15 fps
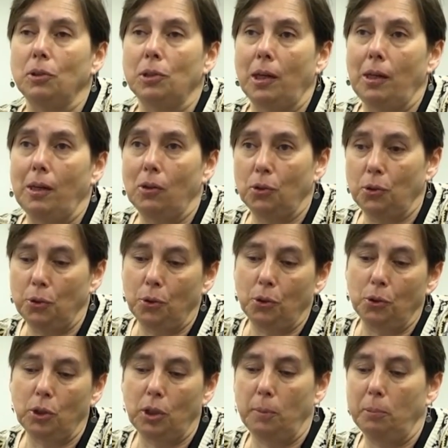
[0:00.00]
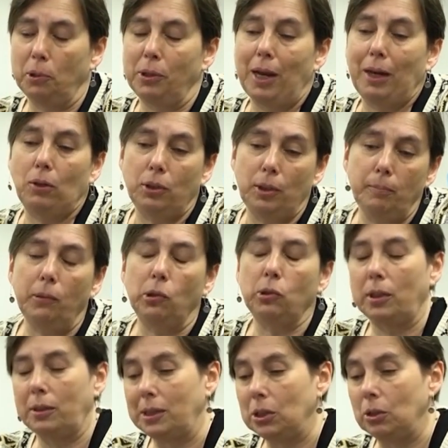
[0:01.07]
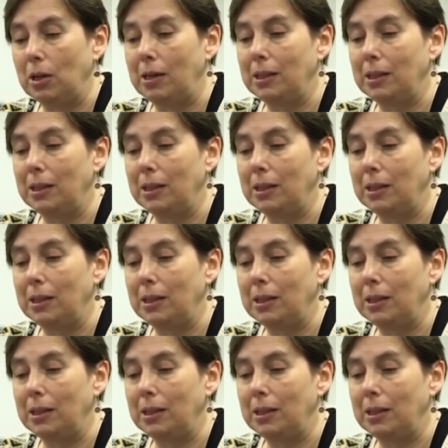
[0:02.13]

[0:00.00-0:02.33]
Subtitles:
between the two types of algorithms,